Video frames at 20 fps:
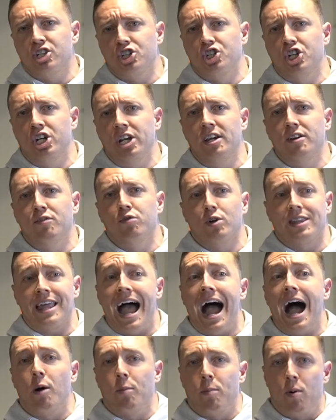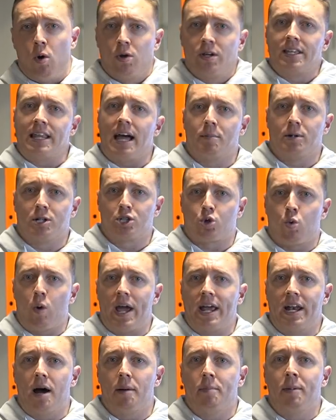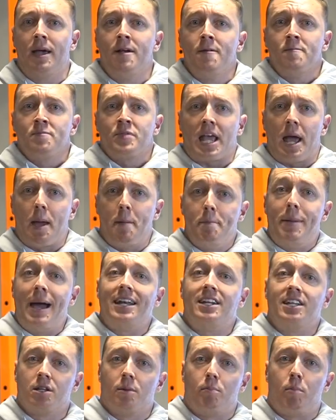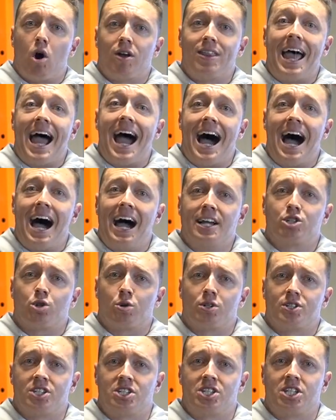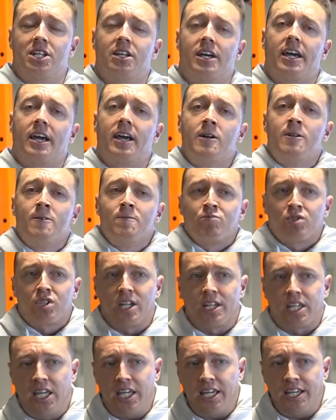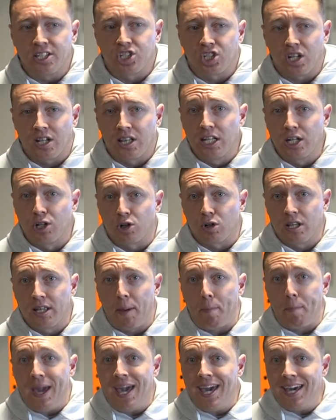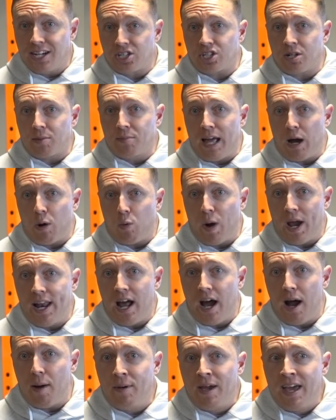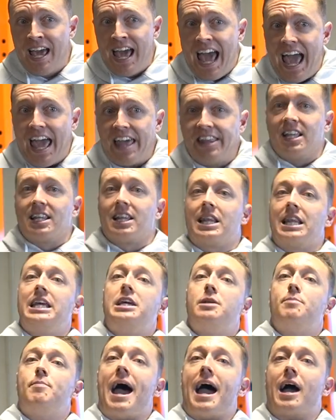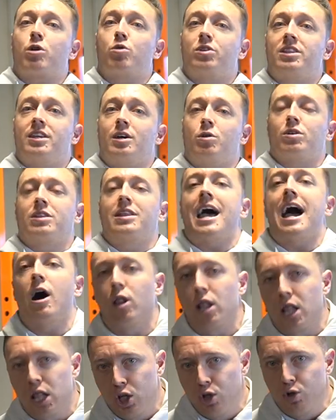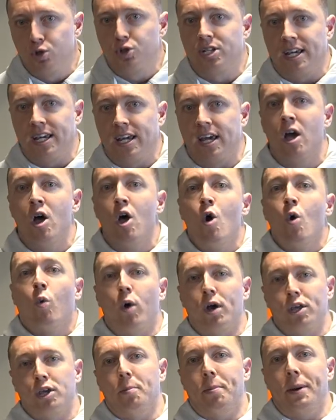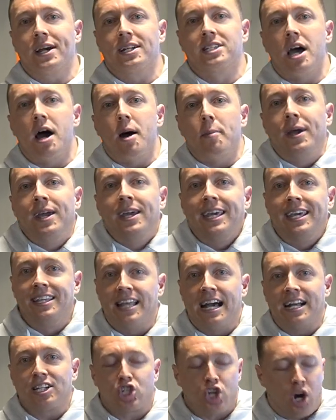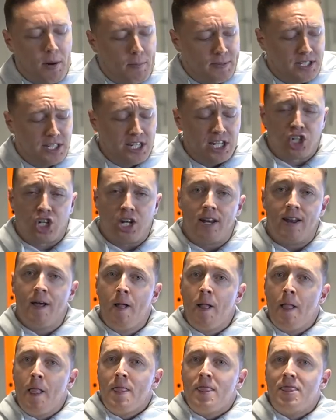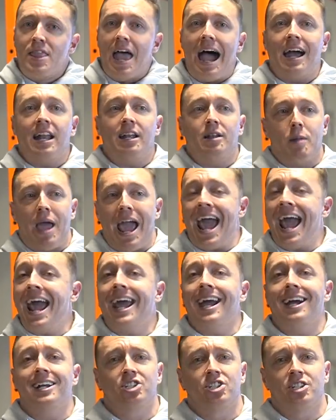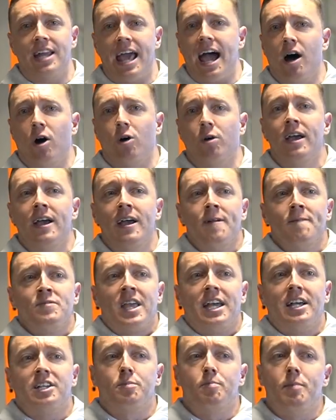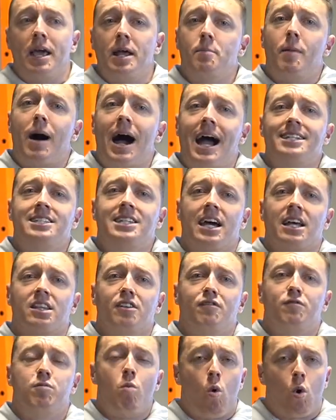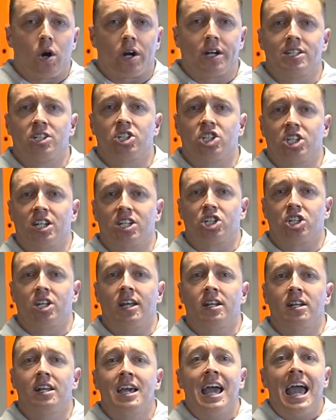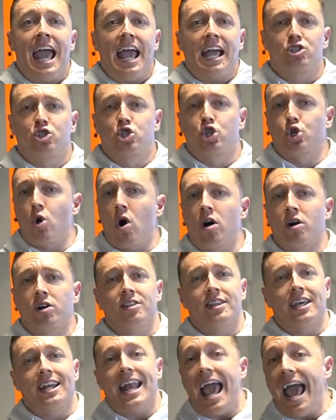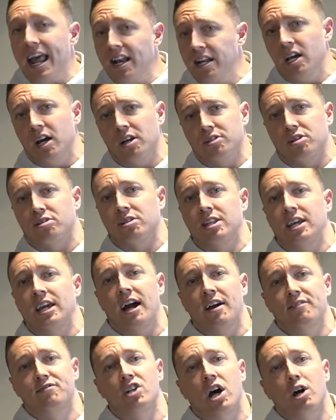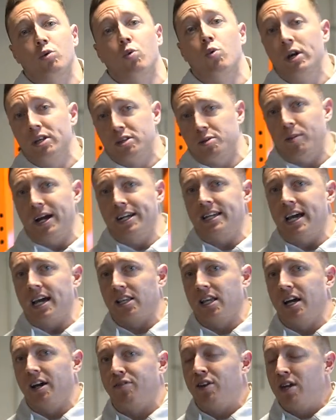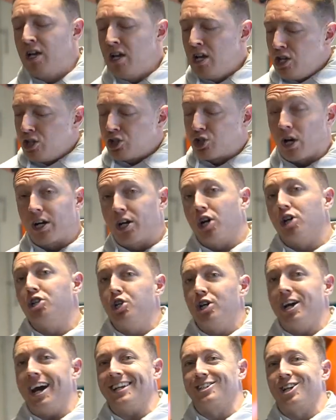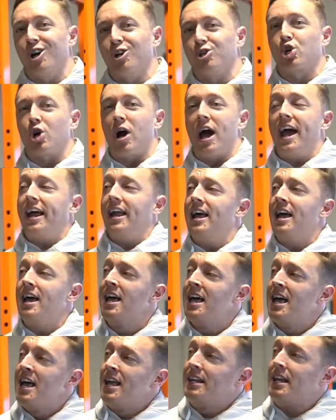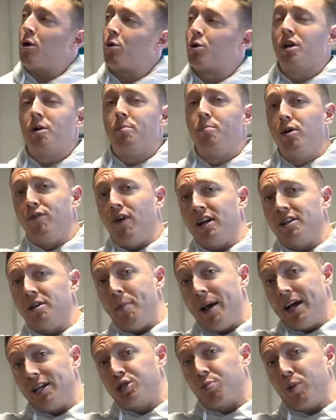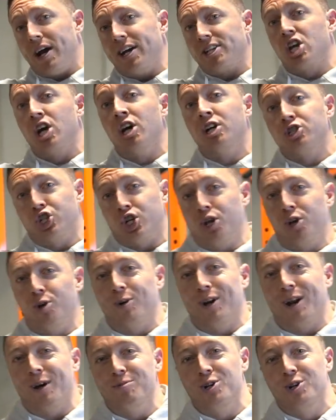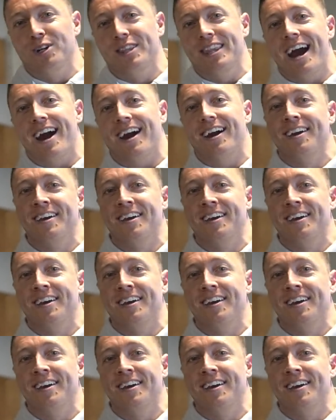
achieve without pulling that much weight up and bending the bar that high towards the ceiling. The key is to literally pick some of that weight up and then lean back with it without losing what you picked up in that start position. That, hands down, has made my deadlift more consistent and stronger than any other thing I've done with my deadlift. So I encourage you guys to try it. Now we're gonna move on to bench press, show you what I'm doing there.